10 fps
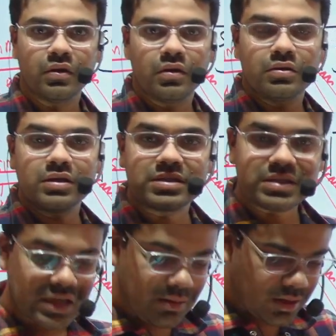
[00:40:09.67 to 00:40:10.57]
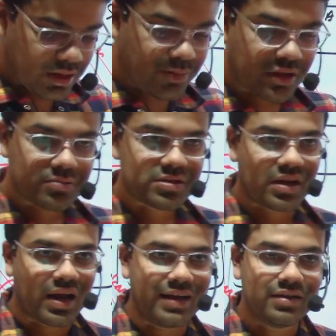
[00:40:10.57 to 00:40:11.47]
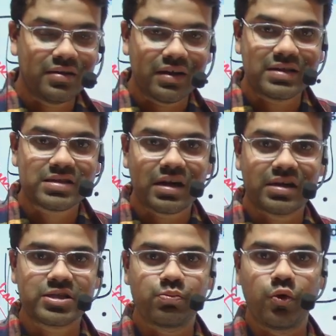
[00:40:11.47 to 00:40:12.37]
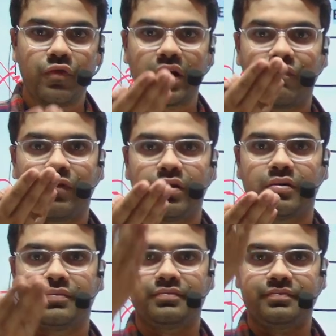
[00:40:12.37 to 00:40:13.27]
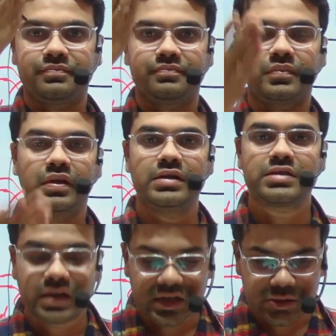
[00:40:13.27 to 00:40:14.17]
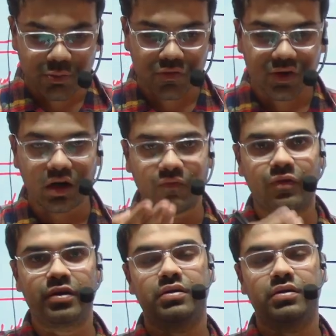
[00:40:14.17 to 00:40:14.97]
The steam, it becomes lighter, it starts moving upward. It starts moving upward.